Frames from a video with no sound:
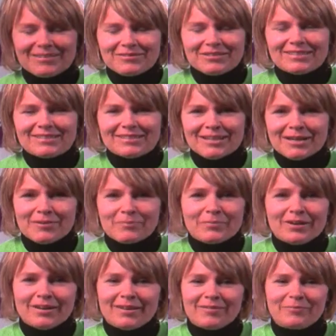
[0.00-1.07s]
Wilson. I'm
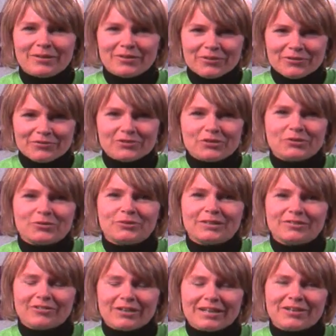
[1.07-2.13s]
a mother of two,
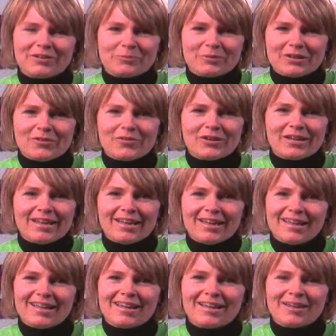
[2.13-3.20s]
live right here in
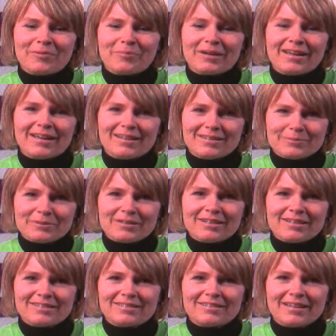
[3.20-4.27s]
Waconia, and my husband
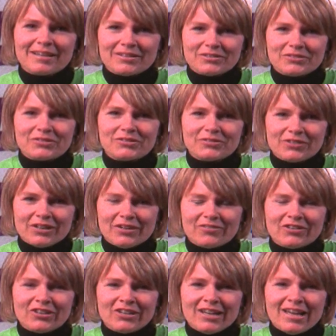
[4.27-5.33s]
is a cancer
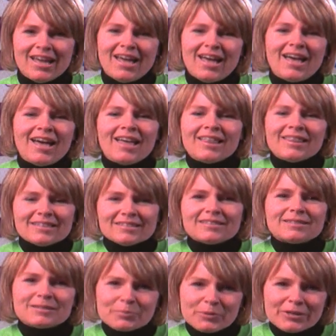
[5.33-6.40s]
survivor. This
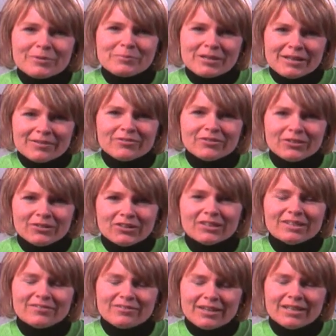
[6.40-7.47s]
is a pretty meaningful
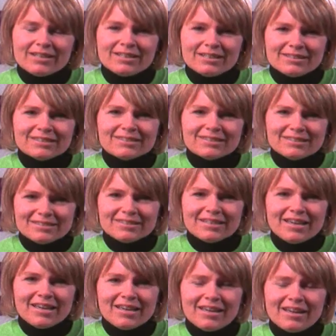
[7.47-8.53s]
event, needless to
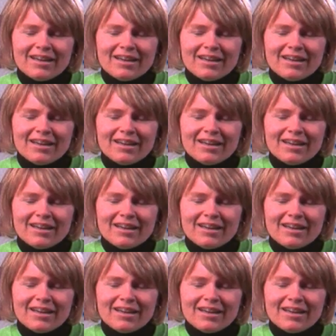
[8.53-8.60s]
say.